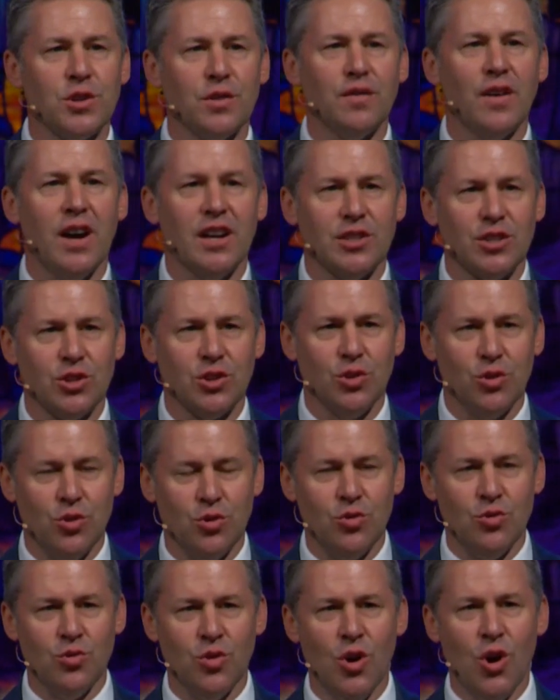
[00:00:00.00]
of us
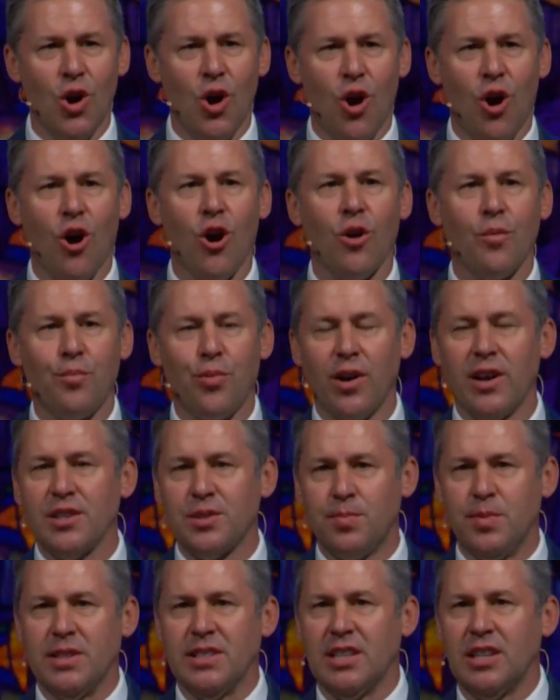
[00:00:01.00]
who are
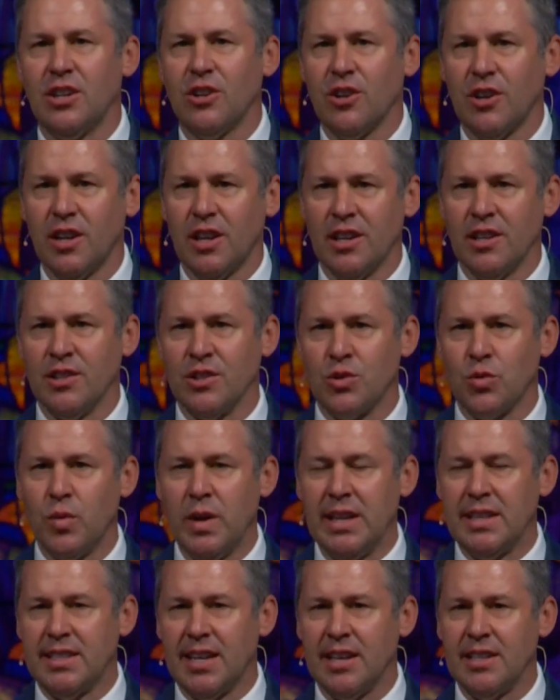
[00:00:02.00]
Presbyterians,
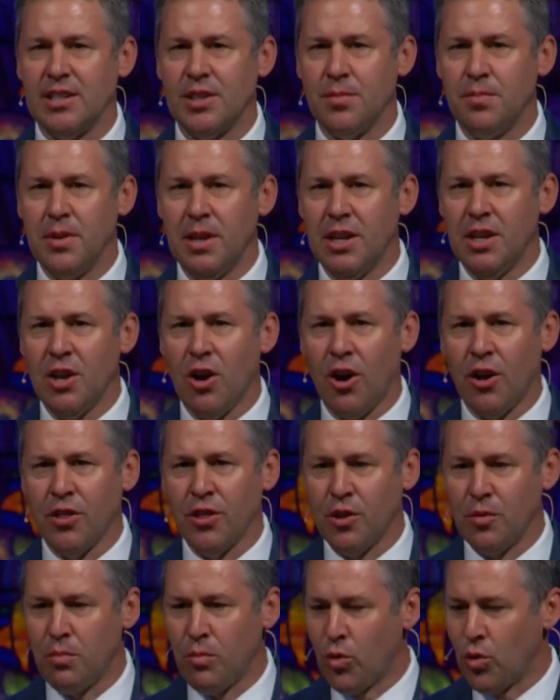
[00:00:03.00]
we tend to be
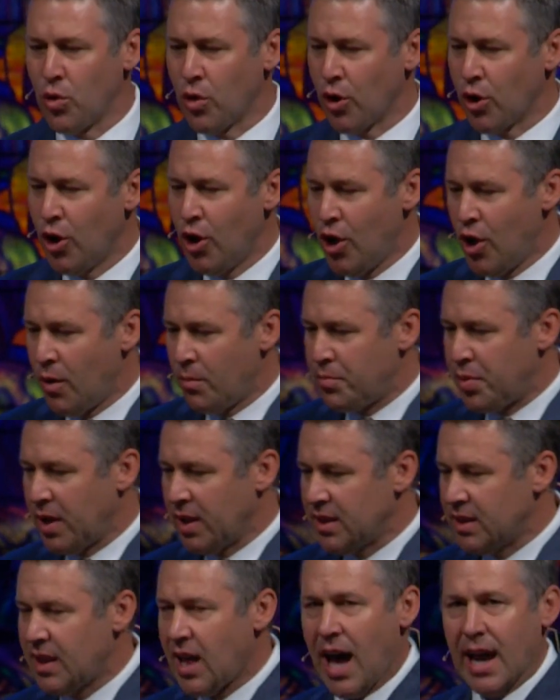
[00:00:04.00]
on the more
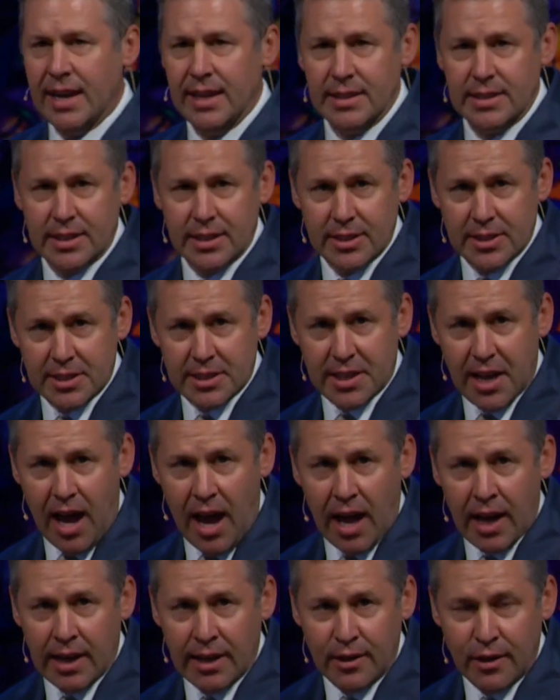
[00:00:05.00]
polite
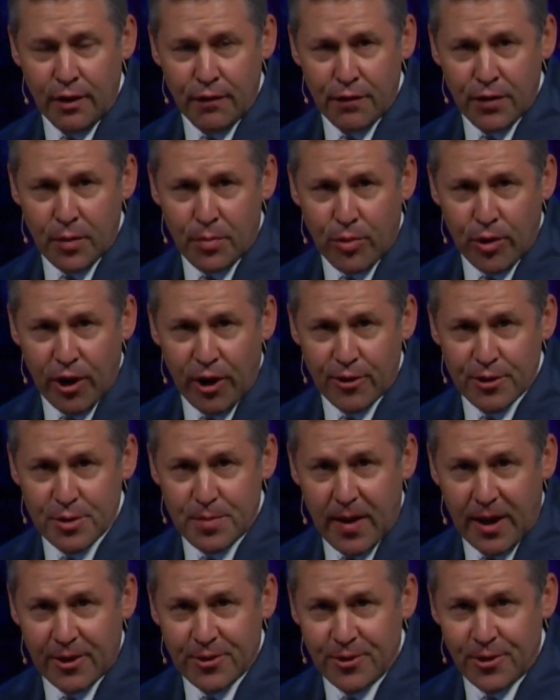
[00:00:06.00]
side of the prayer
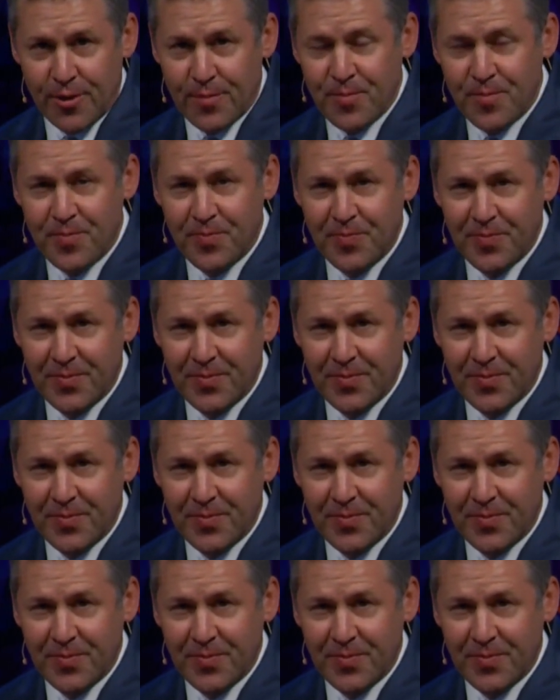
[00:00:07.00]
spectrum.